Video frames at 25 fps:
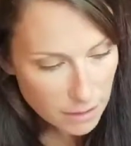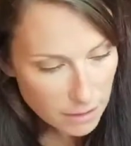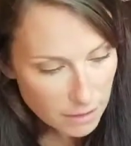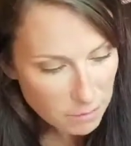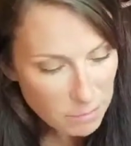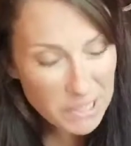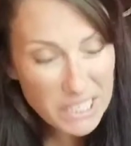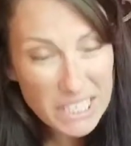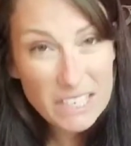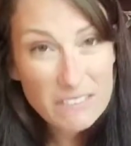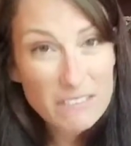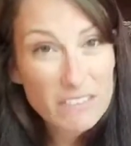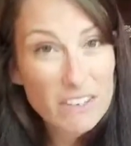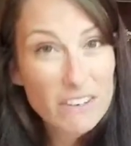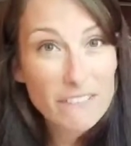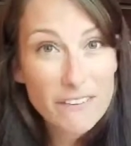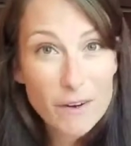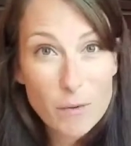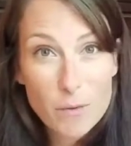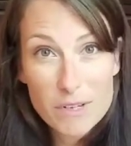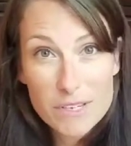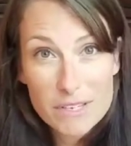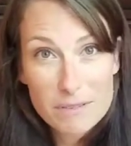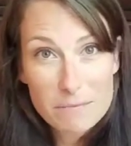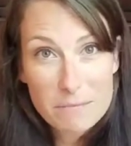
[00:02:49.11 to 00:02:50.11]
but even if I
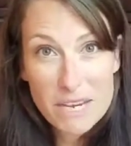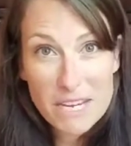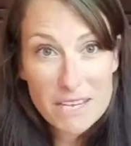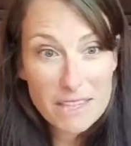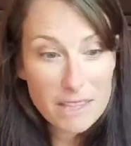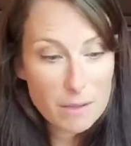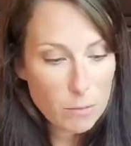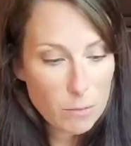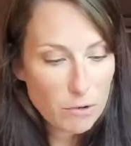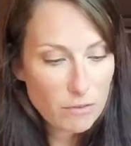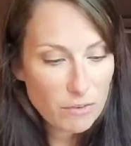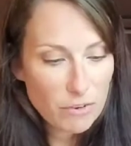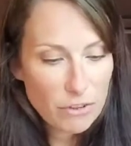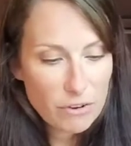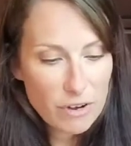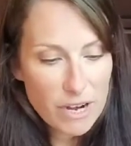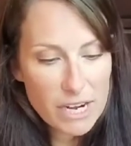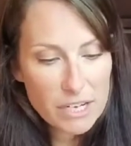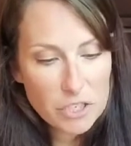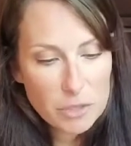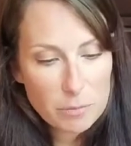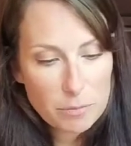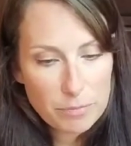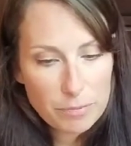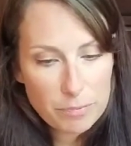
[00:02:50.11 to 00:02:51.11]
wasn't making them over, they're
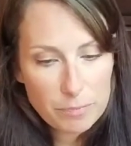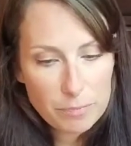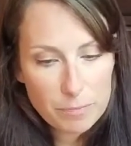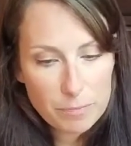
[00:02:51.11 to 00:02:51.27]
actually